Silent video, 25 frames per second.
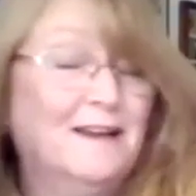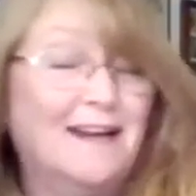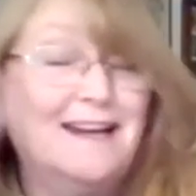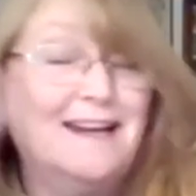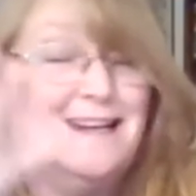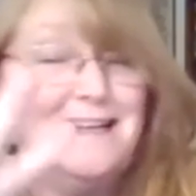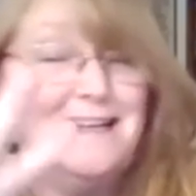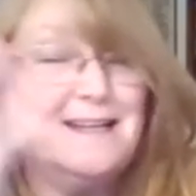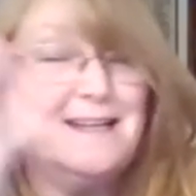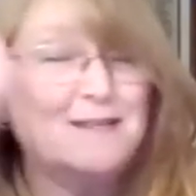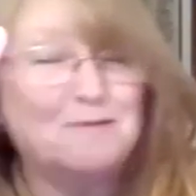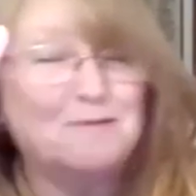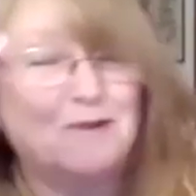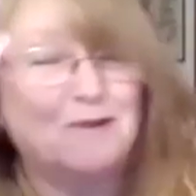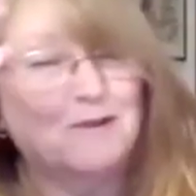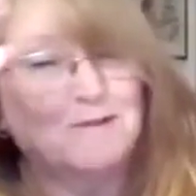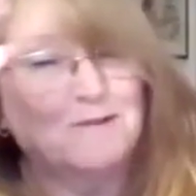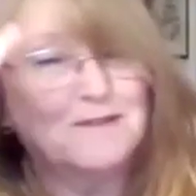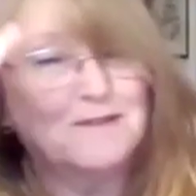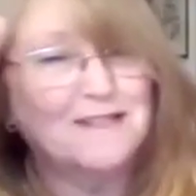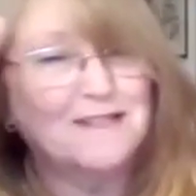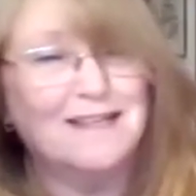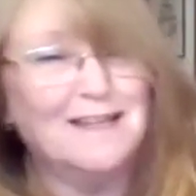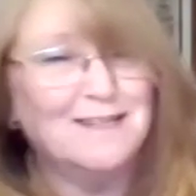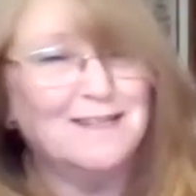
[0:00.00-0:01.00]
it is one of
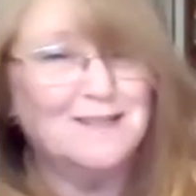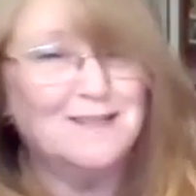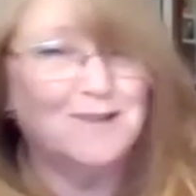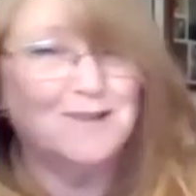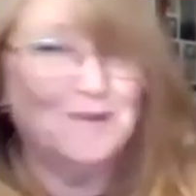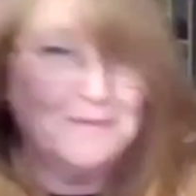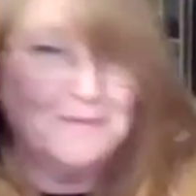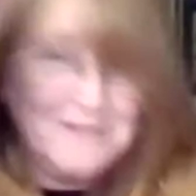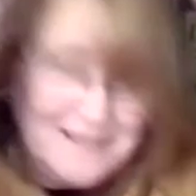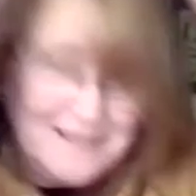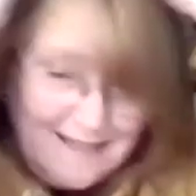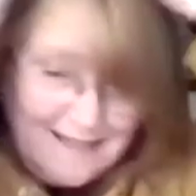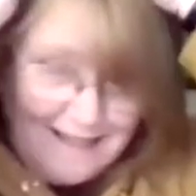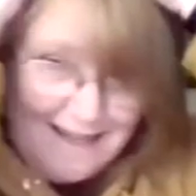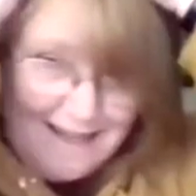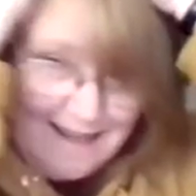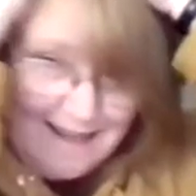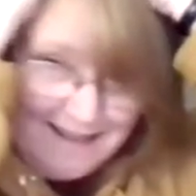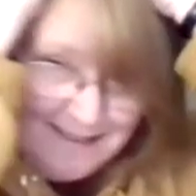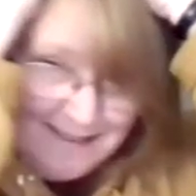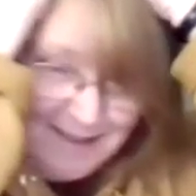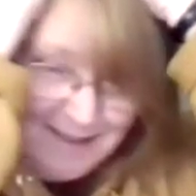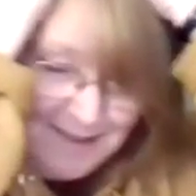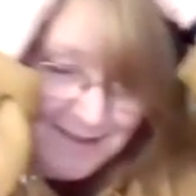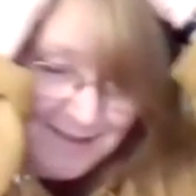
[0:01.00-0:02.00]
those things, you know, I'm sitting
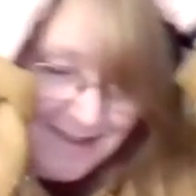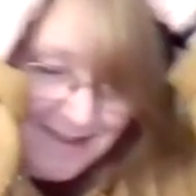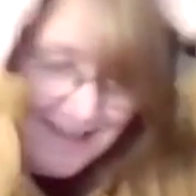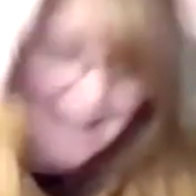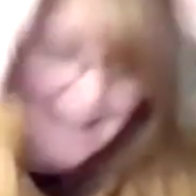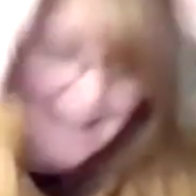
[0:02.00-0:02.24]
here, you know, thinking,